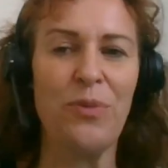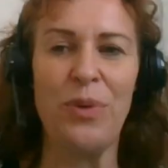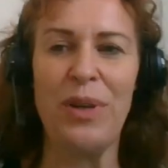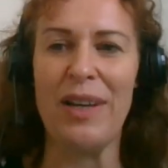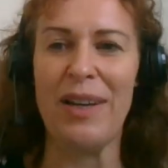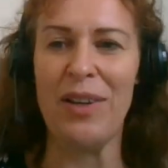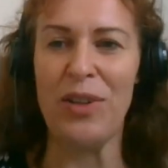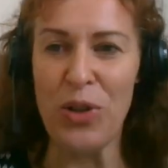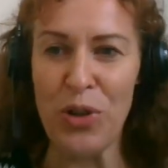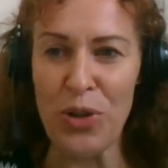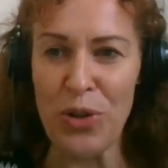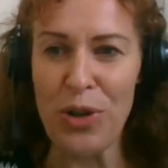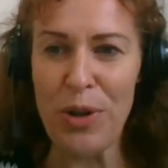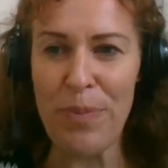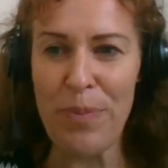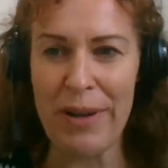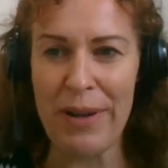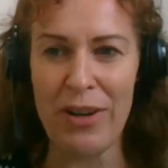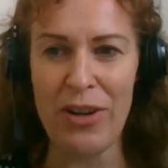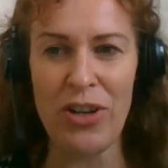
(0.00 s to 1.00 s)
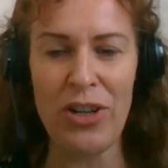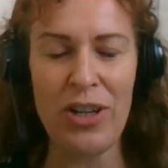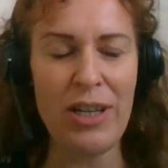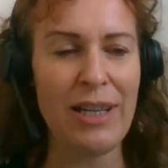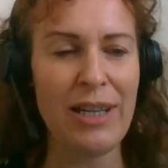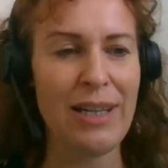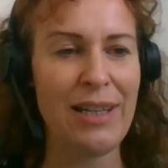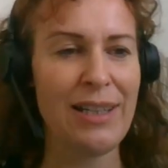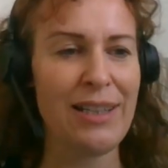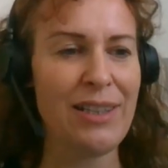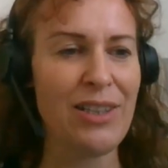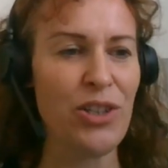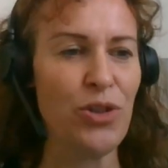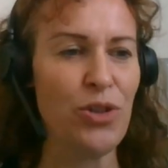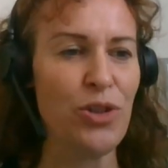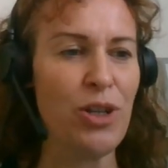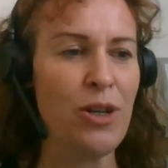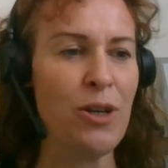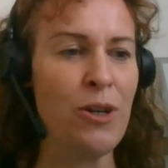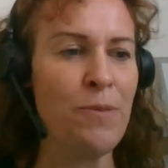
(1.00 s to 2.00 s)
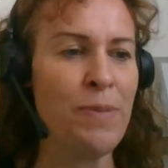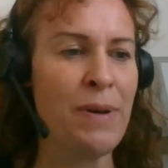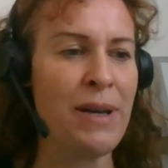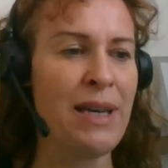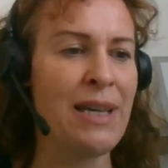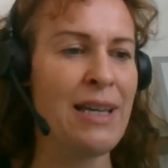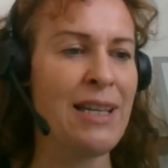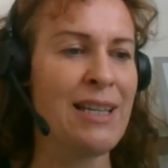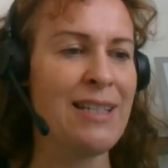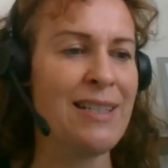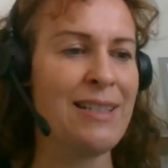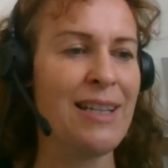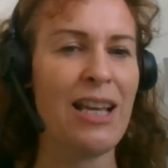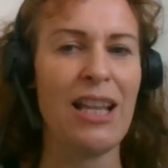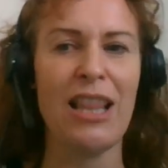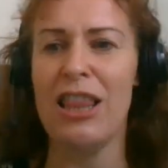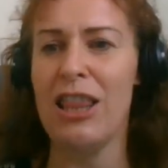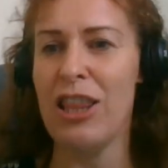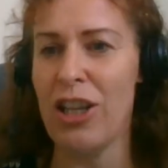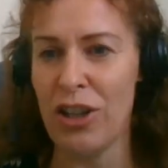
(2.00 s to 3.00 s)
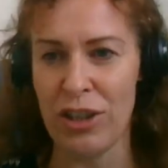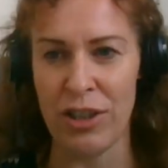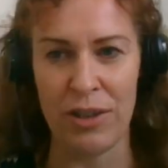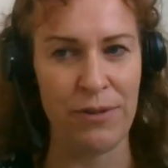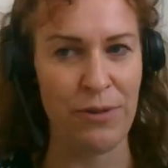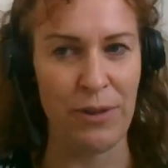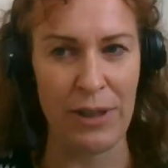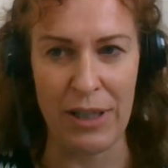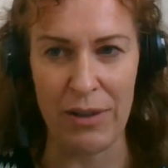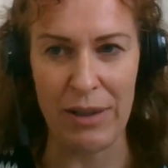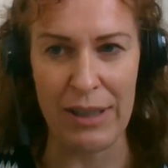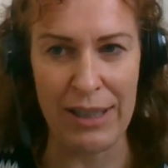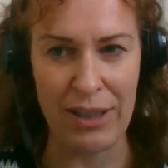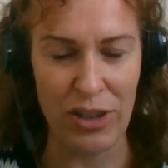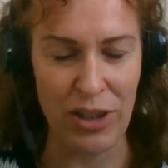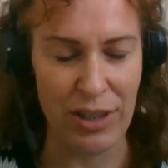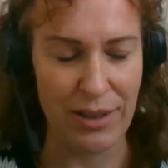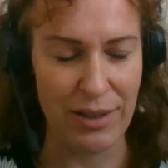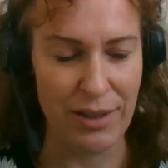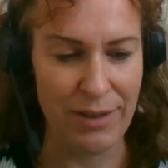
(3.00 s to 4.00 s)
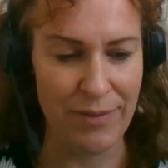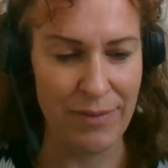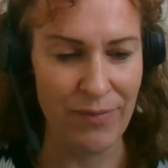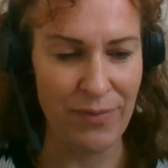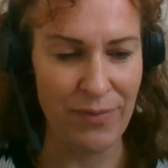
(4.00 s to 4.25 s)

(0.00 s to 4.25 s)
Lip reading: we are in Europe here, and Europe has a lot of regulations.